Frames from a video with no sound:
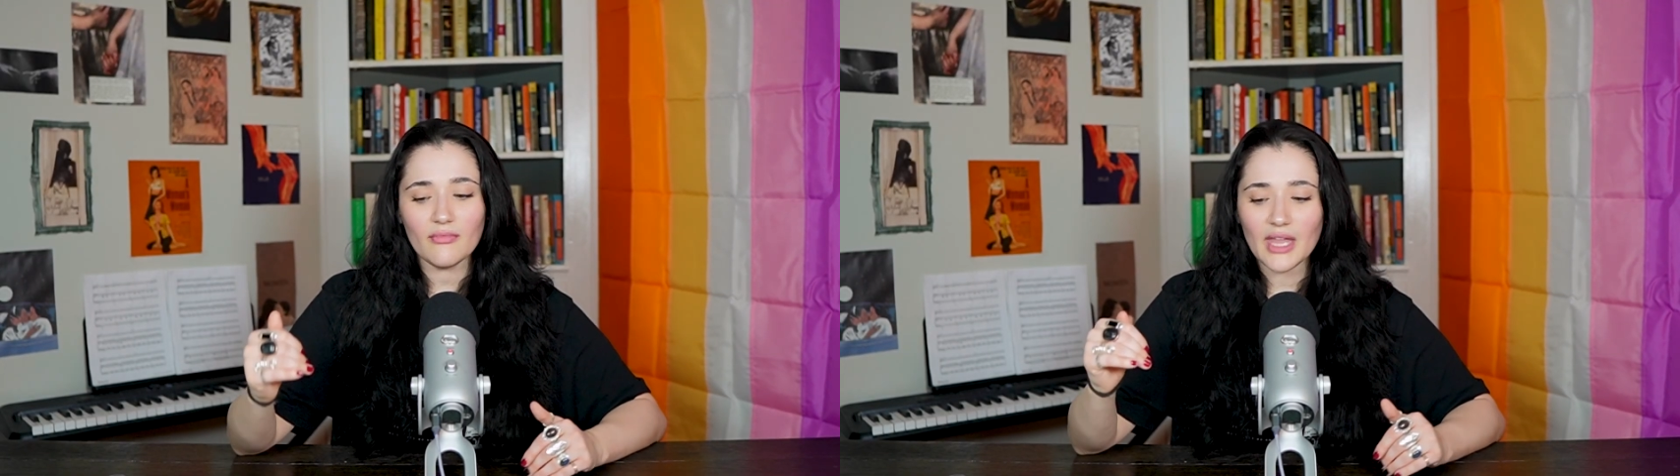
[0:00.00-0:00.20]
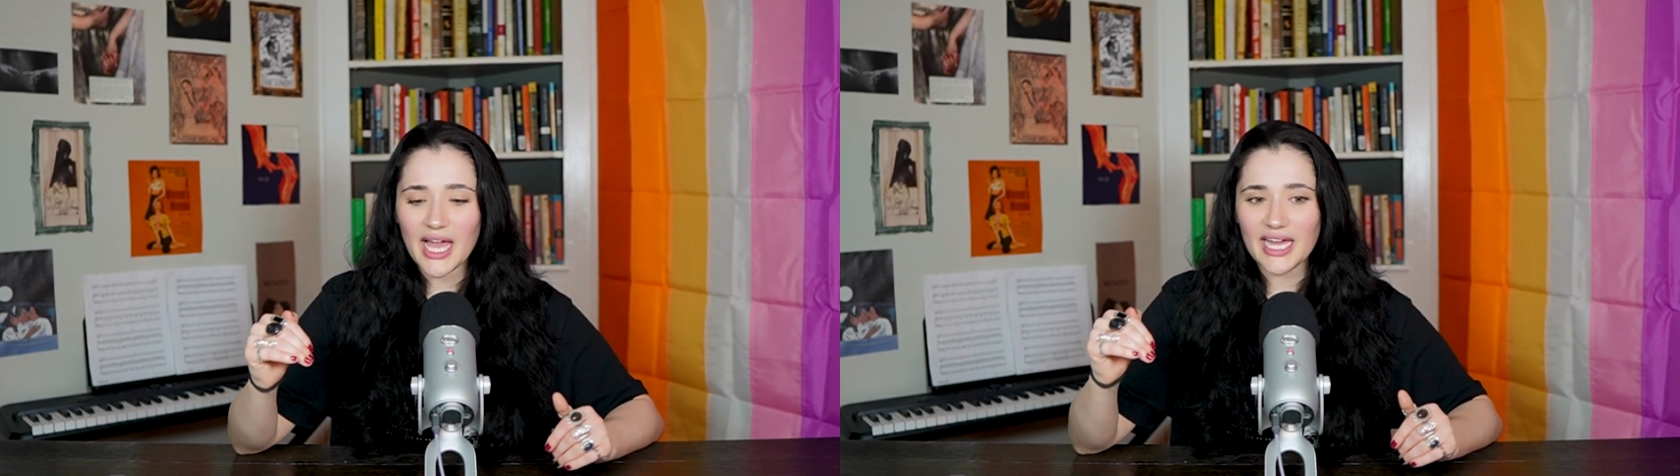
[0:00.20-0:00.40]

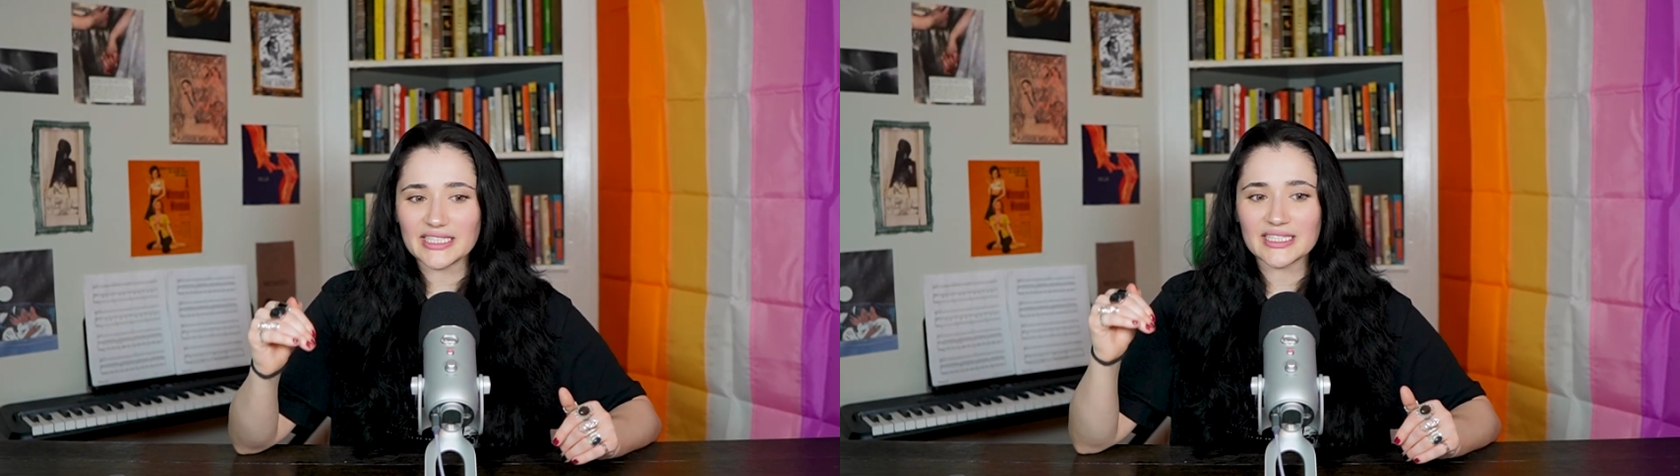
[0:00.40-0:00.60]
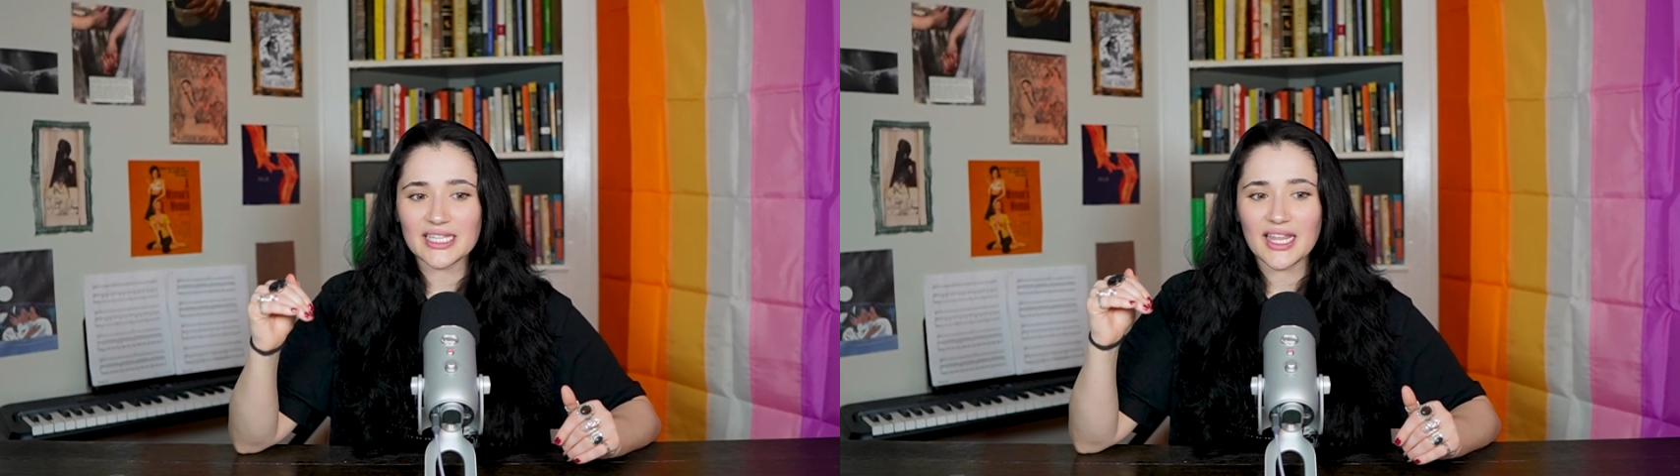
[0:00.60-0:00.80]

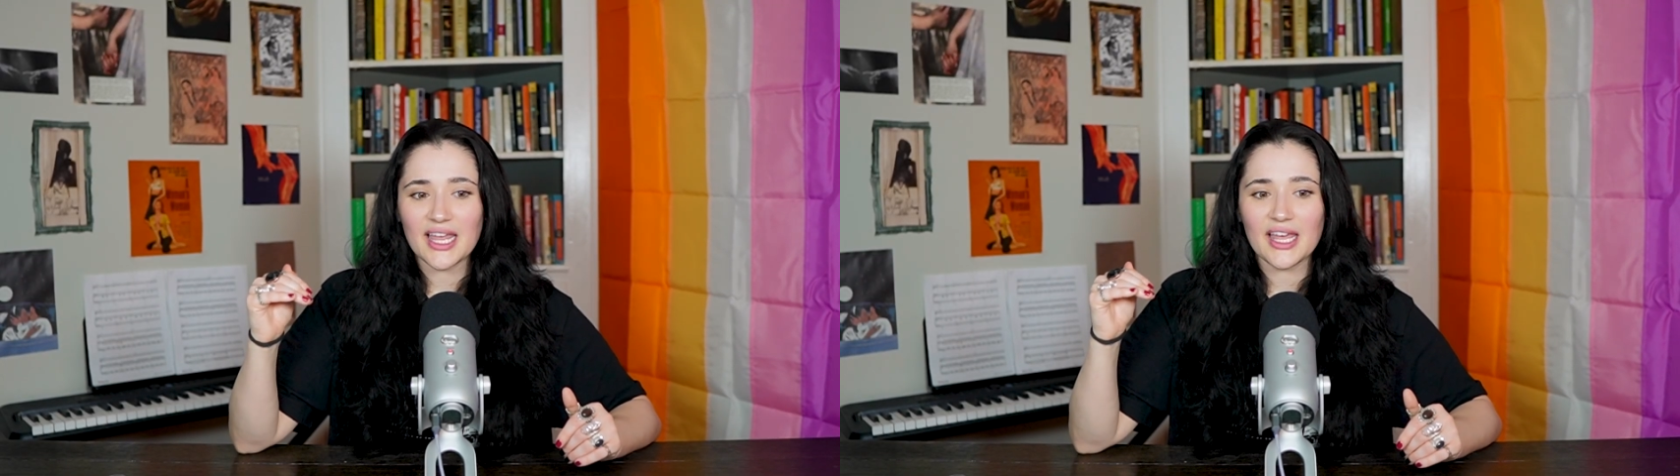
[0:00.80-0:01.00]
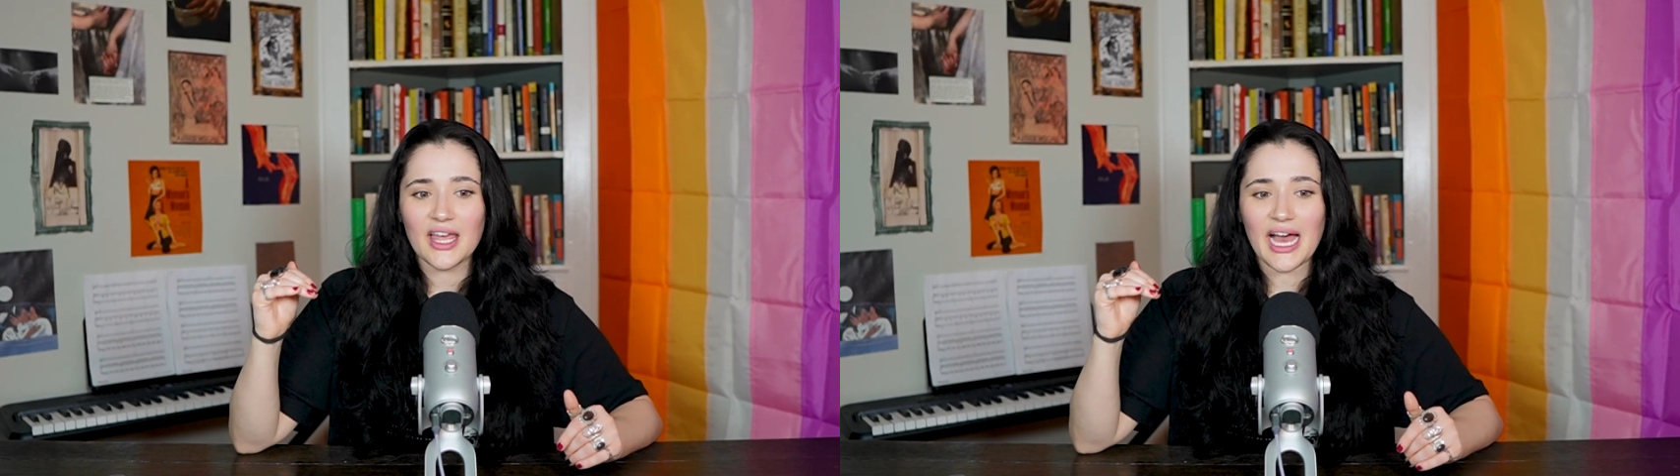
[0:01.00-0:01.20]
And
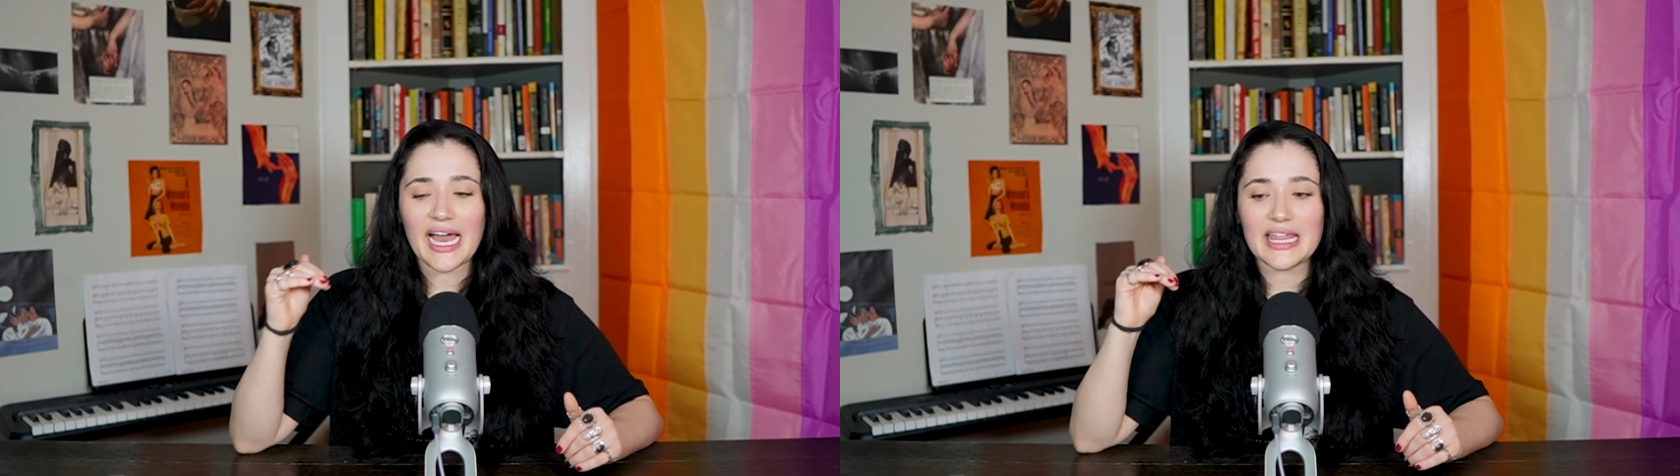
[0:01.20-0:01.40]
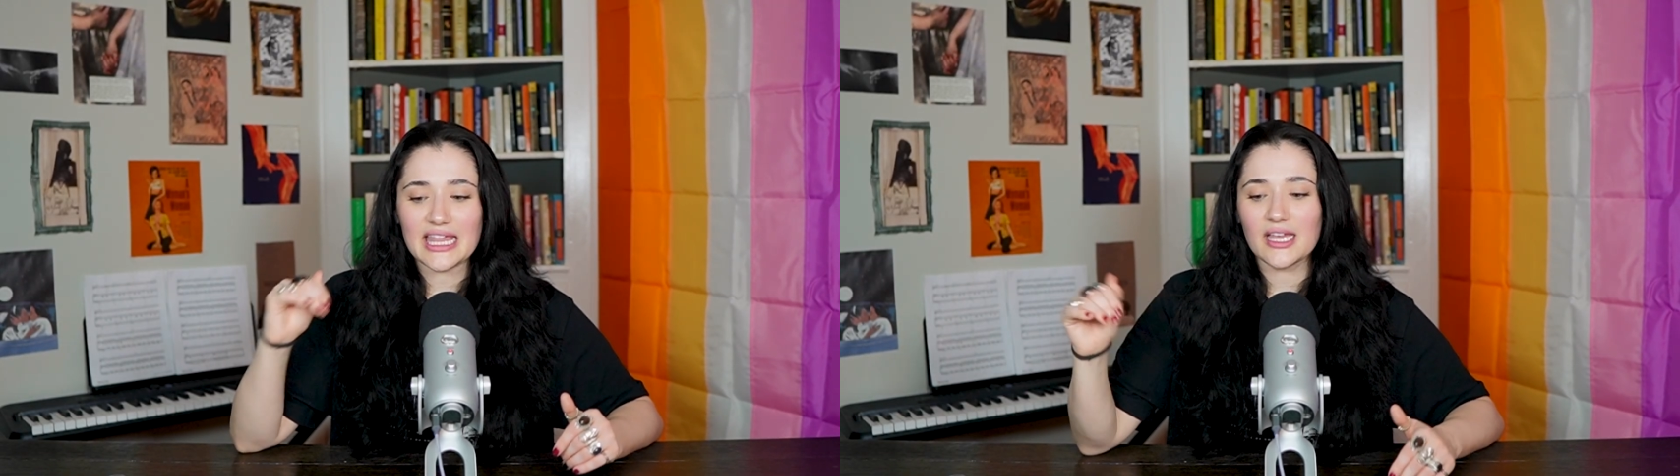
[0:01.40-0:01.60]

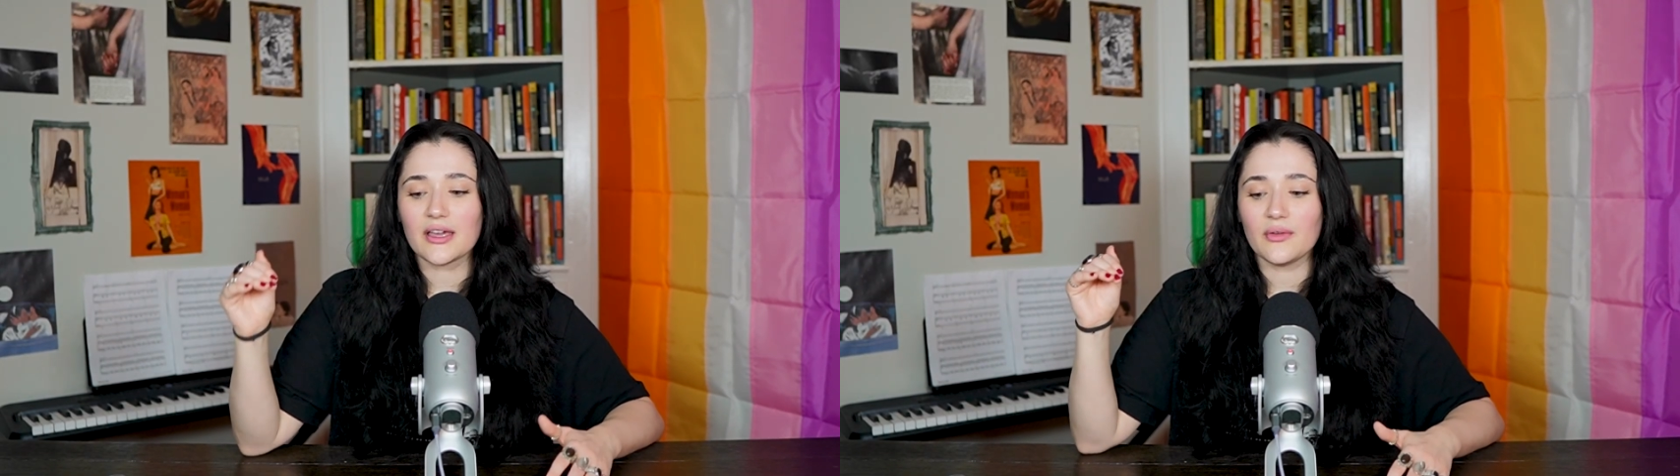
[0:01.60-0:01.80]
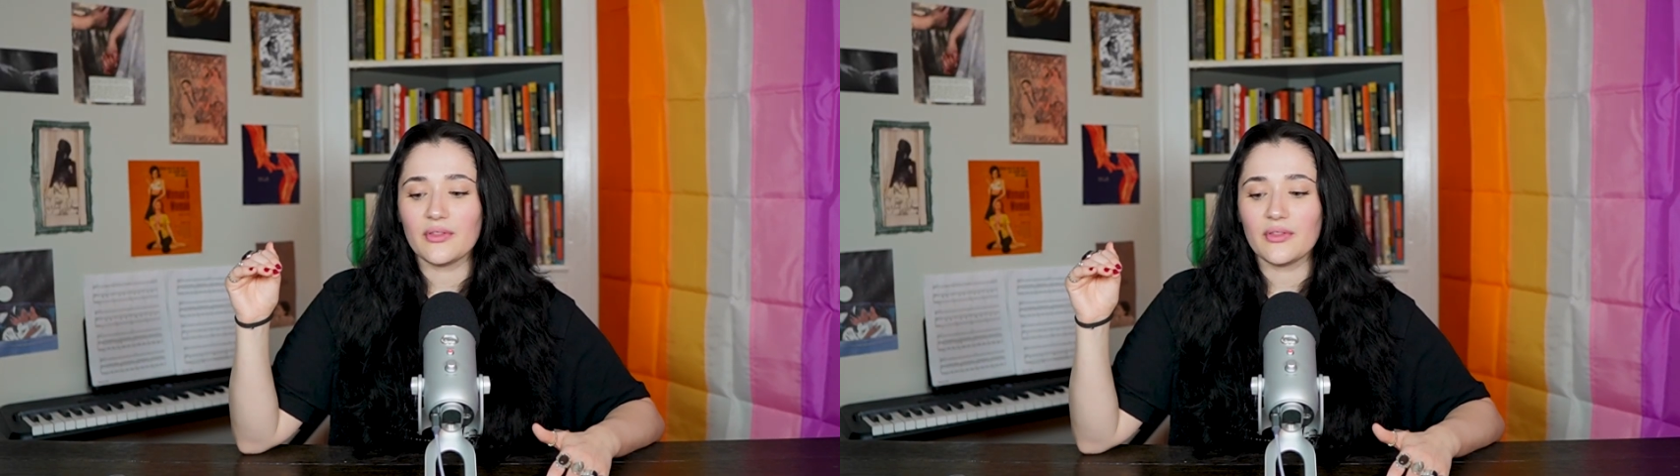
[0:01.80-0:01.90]
I think